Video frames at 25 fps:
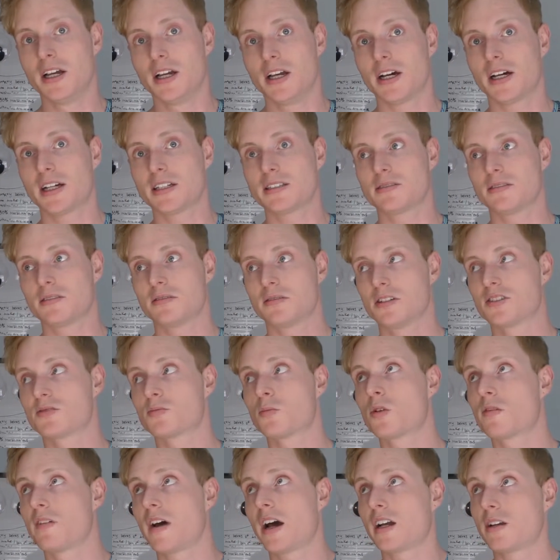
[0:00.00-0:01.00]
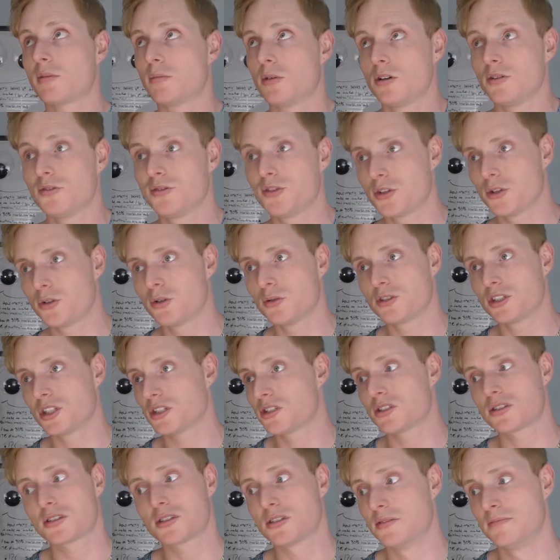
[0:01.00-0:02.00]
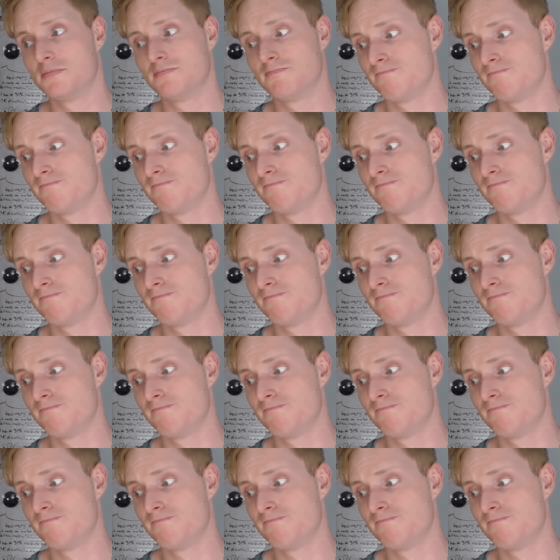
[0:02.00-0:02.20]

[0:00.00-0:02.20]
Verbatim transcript: uh, it's more valuable to just